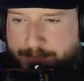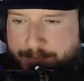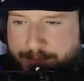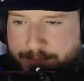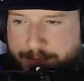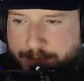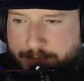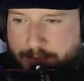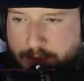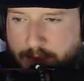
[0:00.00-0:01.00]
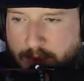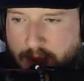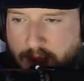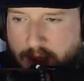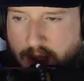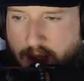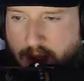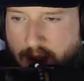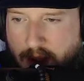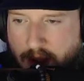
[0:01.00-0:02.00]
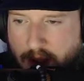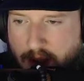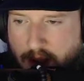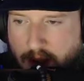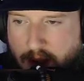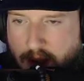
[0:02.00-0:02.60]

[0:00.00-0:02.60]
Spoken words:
Nobody speaks.